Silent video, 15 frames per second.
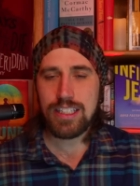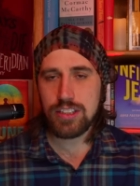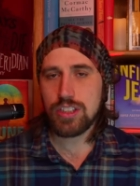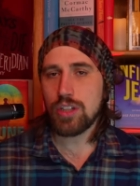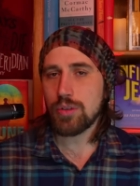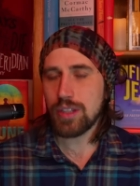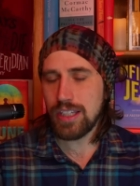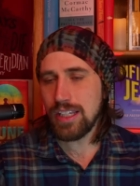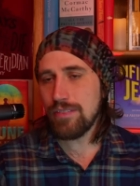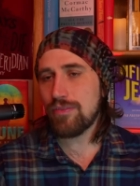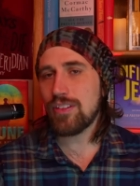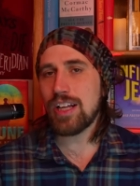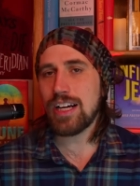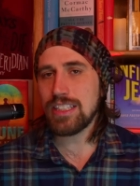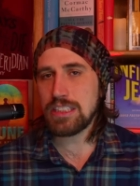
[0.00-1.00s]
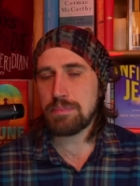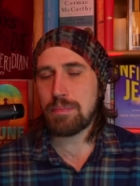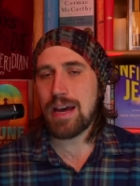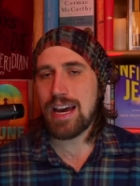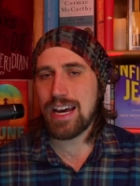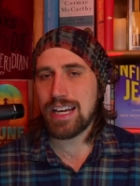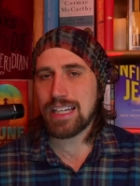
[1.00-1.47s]
And so he flies
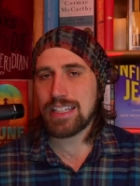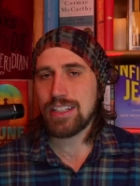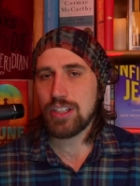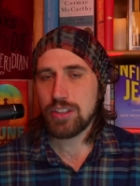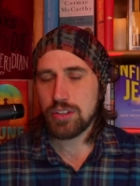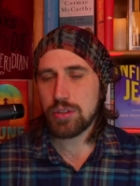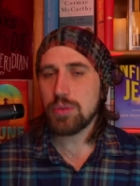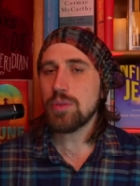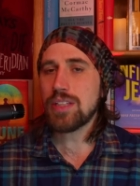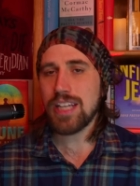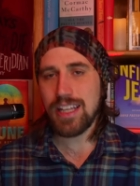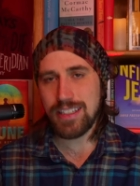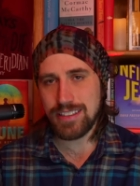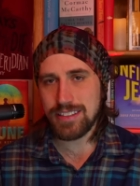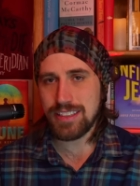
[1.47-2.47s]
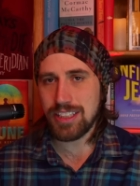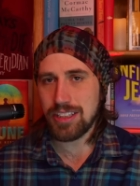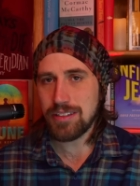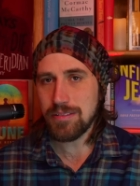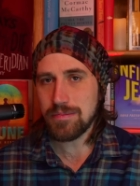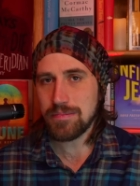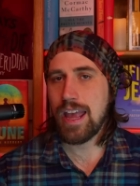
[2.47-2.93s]
back to
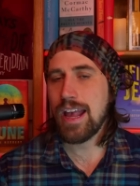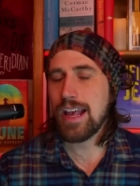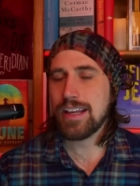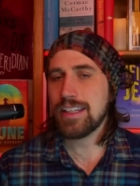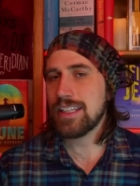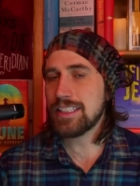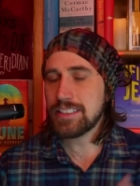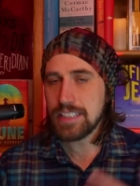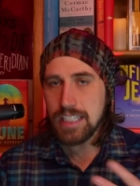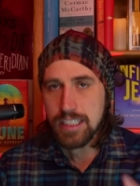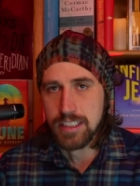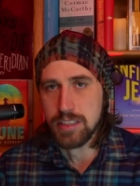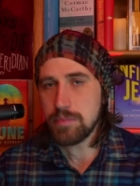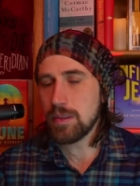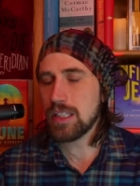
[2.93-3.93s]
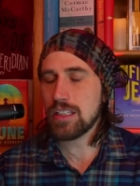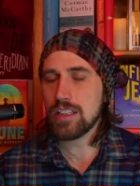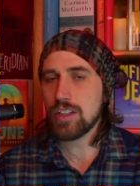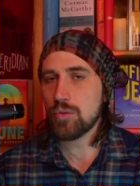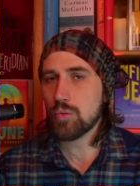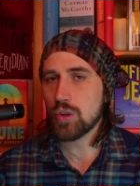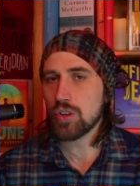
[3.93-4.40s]
Tennessee and is
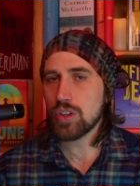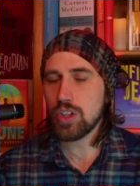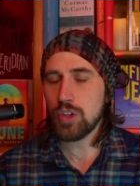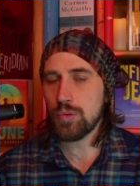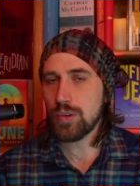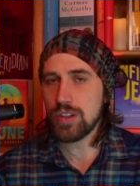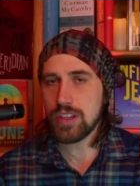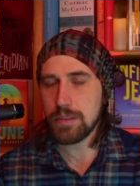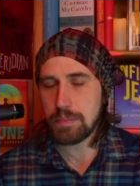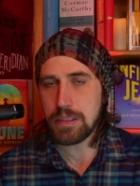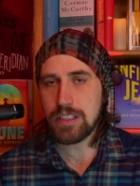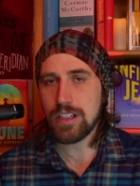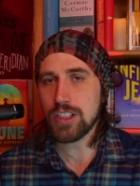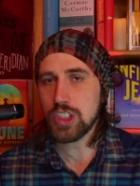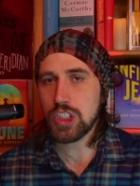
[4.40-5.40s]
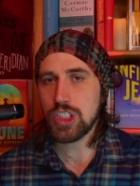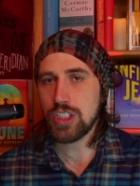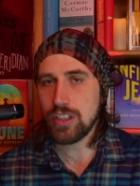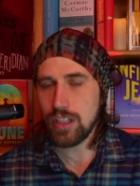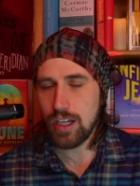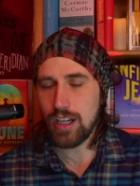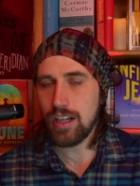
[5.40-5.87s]
intimately working with the production